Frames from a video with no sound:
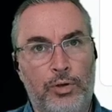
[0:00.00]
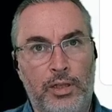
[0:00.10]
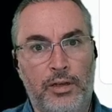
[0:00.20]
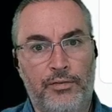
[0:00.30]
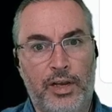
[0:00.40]

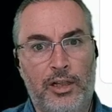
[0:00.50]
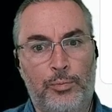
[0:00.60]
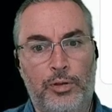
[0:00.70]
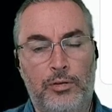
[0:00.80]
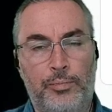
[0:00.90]
really
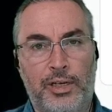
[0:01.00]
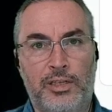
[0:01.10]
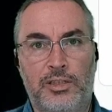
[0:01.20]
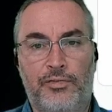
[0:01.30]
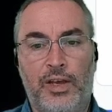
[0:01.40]
available,
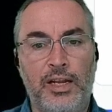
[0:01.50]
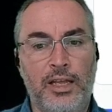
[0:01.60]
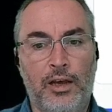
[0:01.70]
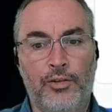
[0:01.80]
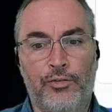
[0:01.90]
because if
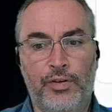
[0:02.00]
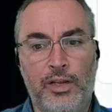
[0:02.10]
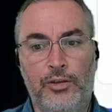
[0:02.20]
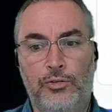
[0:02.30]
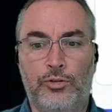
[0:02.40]
any other
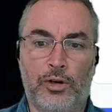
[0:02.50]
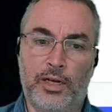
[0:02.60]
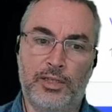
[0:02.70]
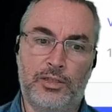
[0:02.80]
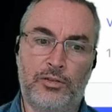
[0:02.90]
venue
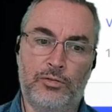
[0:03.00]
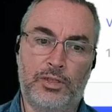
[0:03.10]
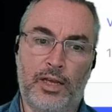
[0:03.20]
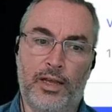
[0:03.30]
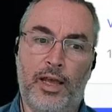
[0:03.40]
tries to
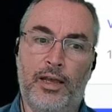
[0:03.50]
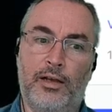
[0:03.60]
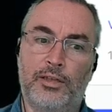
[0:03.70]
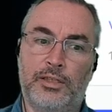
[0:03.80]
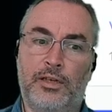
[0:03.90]
say, hey,
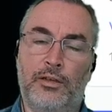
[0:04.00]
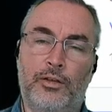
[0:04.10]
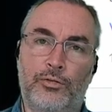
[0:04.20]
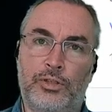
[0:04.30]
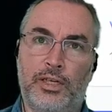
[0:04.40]
I'll sell those